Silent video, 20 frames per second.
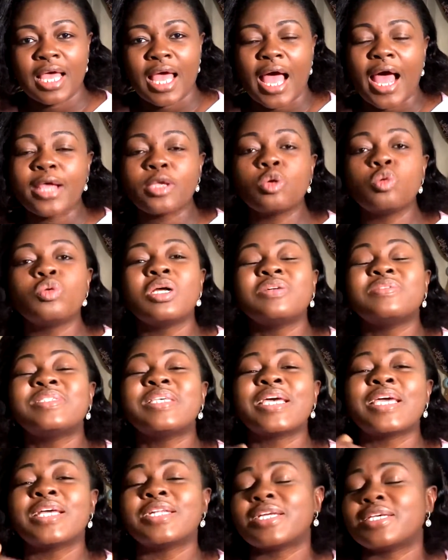And you now
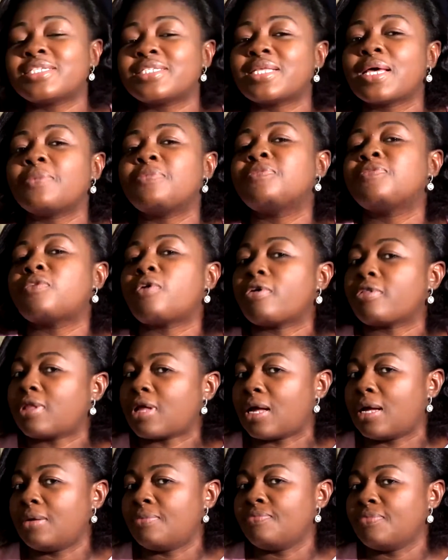take it a step
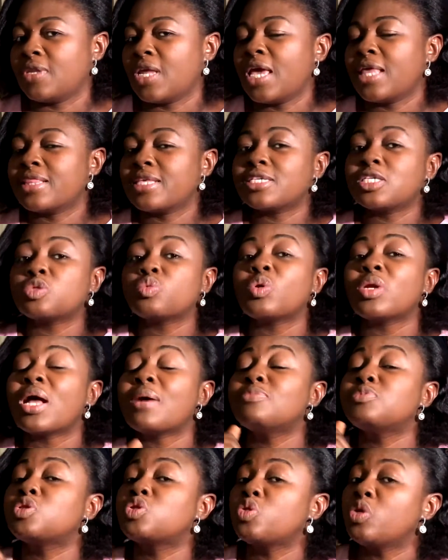further. This is what
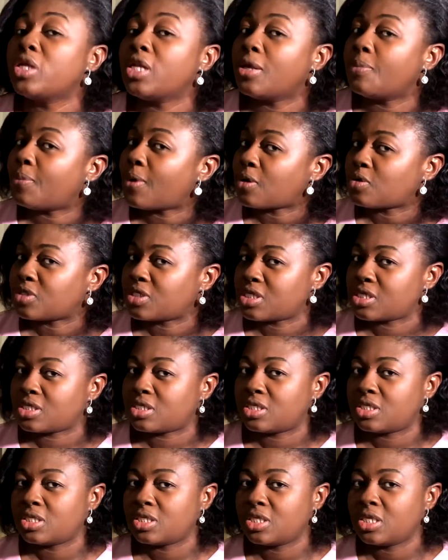I'm doing about it.